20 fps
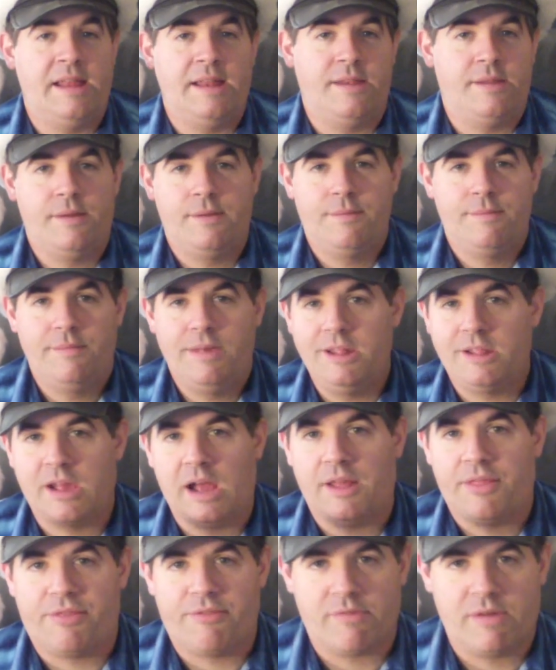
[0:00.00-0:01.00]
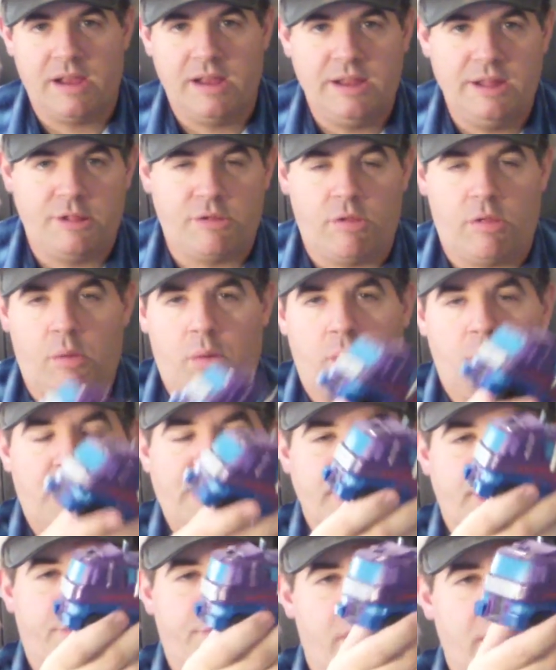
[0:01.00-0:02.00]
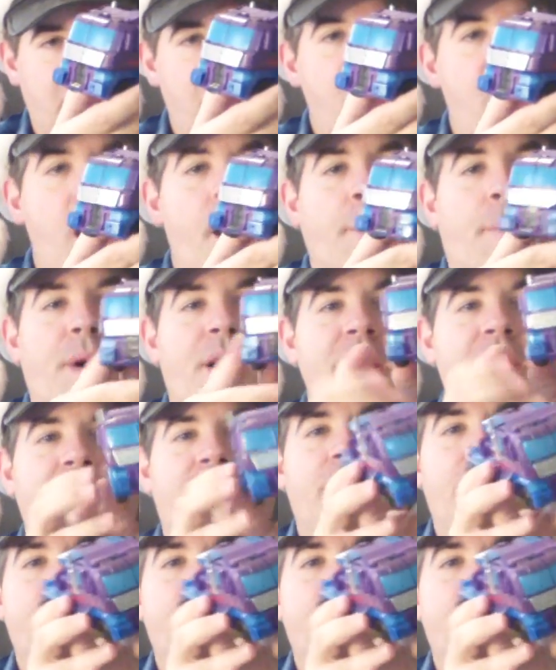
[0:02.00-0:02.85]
End. He's got 3, and he's the only one who has 3. But